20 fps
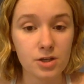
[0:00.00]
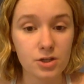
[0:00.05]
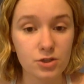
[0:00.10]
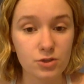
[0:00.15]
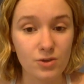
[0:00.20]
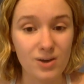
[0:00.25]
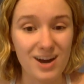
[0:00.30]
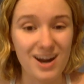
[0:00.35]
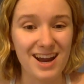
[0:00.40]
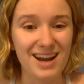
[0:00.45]

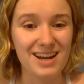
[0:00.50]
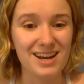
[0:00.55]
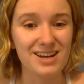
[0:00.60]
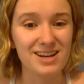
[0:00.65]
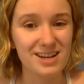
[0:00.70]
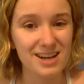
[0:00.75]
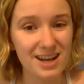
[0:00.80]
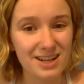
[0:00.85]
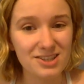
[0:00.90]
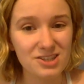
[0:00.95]
try
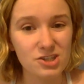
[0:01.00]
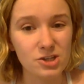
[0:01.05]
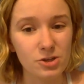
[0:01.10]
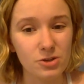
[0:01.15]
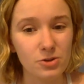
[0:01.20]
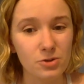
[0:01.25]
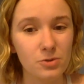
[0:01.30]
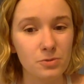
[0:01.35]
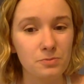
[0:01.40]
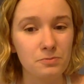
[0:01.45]
not
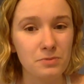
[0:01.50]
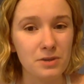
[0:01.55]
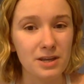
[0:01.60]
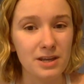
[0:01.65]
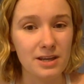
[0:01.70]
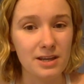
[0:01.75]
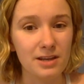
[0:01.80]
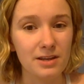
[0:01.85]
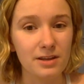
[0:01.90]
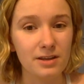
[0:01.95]
to
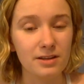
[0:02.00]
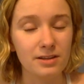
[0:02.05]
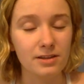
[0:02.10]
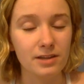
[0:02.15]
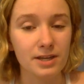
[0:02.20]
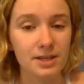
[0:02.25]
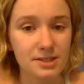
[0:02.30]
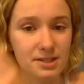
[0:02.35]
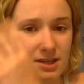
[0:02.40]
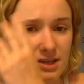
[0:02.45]
be
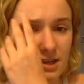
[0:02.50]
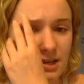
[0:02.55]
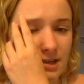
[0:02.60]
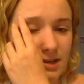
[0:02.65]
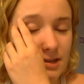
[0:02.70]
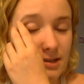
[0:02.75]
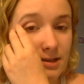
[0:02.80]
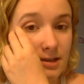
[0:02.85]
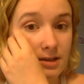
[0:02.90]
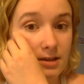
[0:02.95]

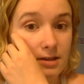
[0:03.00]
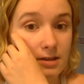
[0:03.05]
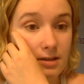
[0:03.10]
lazy